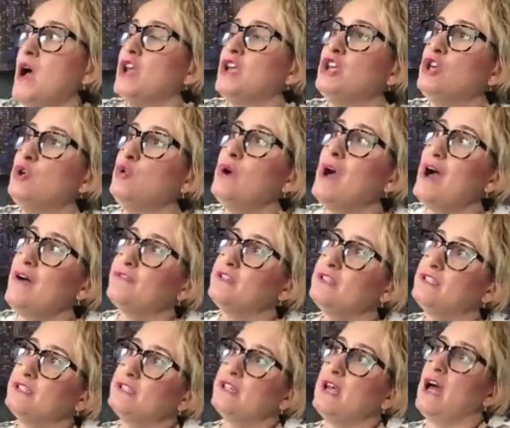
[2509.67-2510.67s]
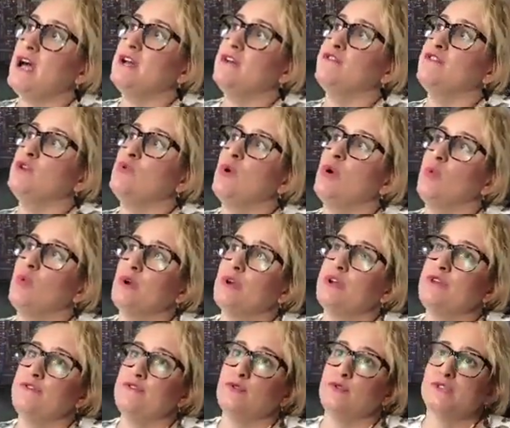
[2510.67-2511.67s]
You have to decide if you are
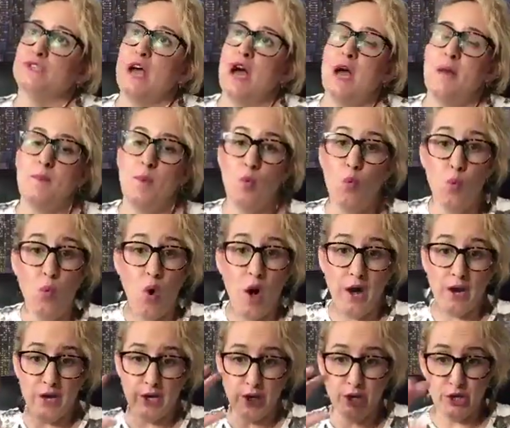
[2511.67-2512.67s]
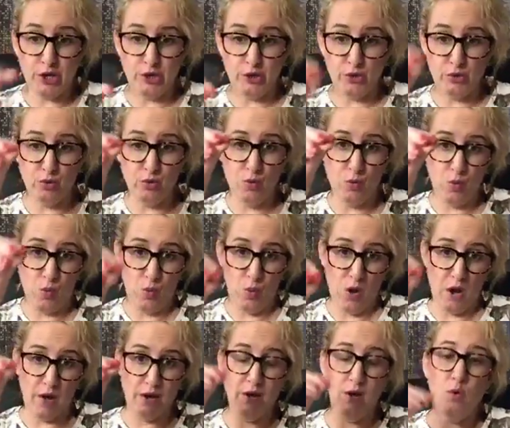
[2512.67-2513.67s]
working full-time, what you
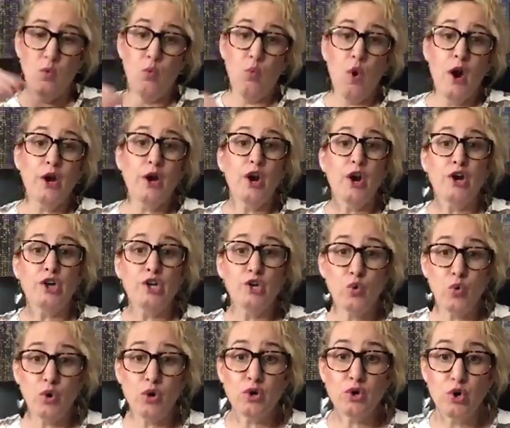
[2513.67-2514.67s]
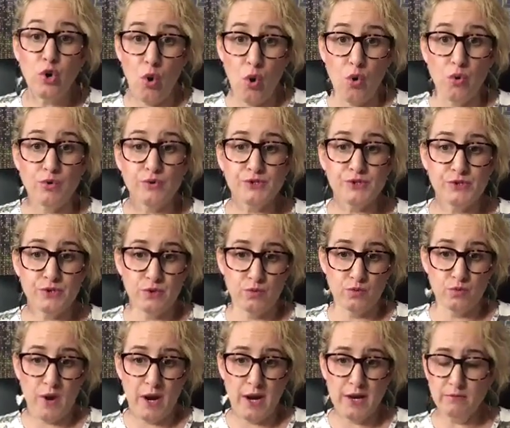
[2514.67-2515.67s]
want. What are your goals,
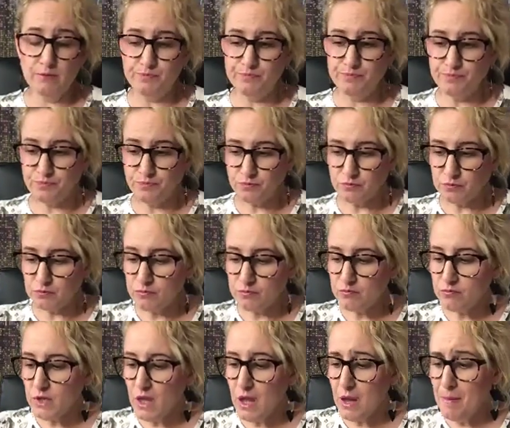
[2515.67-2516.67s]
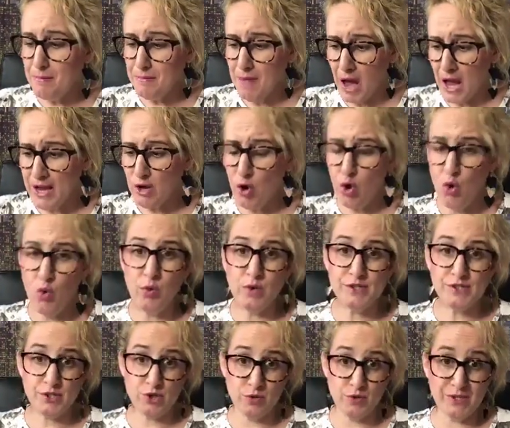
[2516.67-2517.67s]
right? My goal
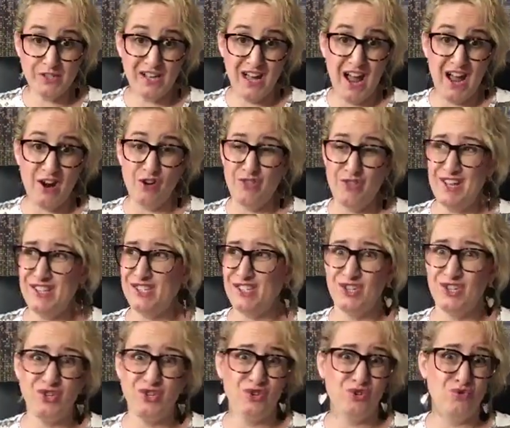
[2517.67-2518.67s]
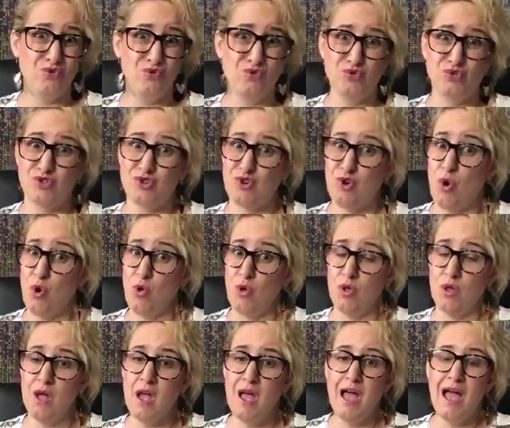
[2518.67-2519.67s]
was to retire. That's a huge
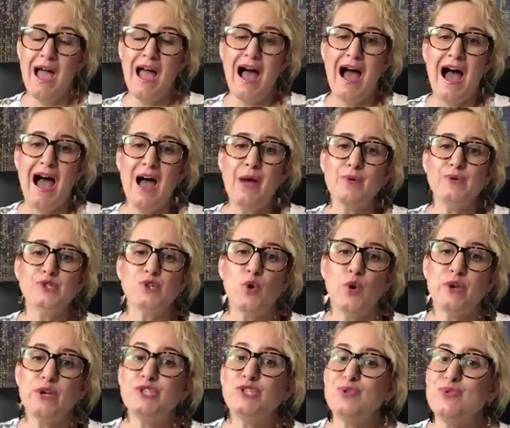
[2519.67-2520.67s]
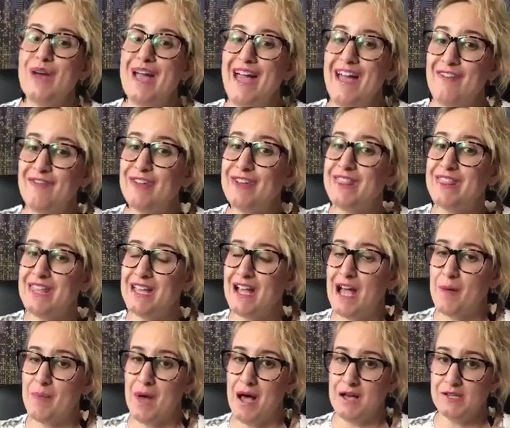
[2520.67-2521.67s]
goal. I was going to do everything
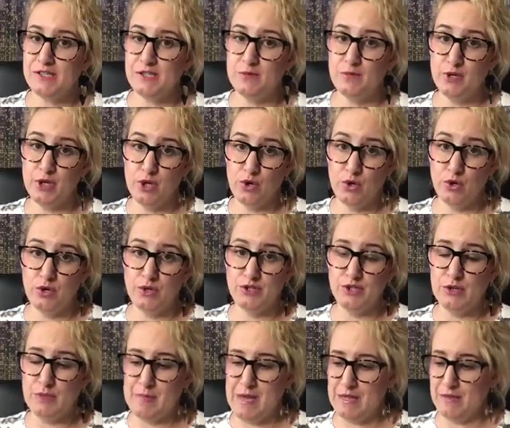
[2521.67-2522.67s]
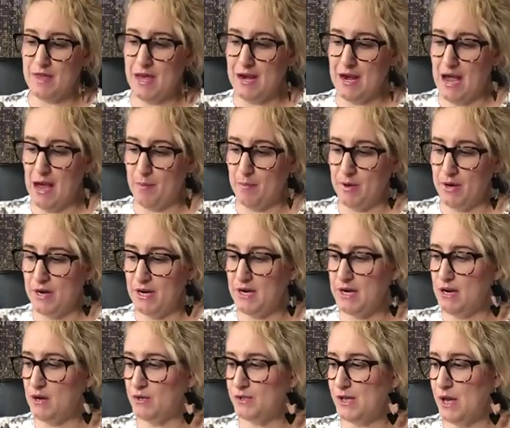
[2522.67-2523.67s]
I possibly could to make that happen. And
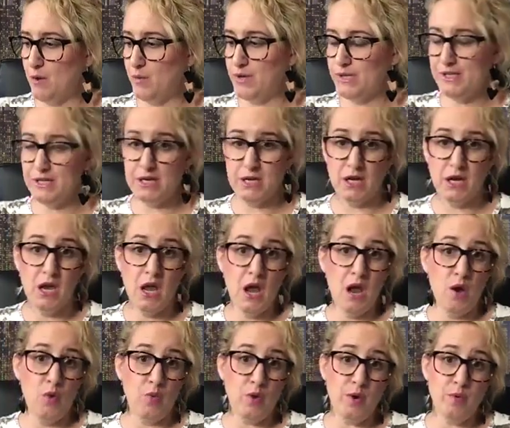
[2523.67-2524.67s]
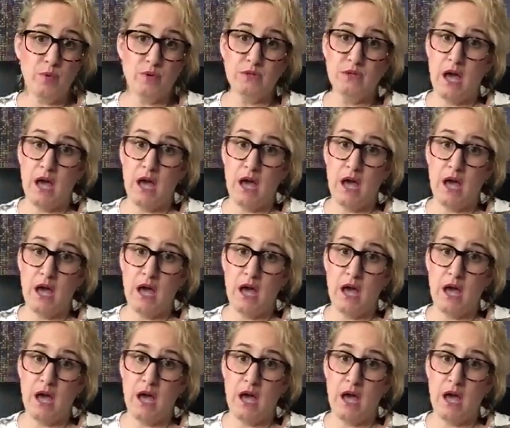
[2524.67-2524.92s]
here's how we did it. We were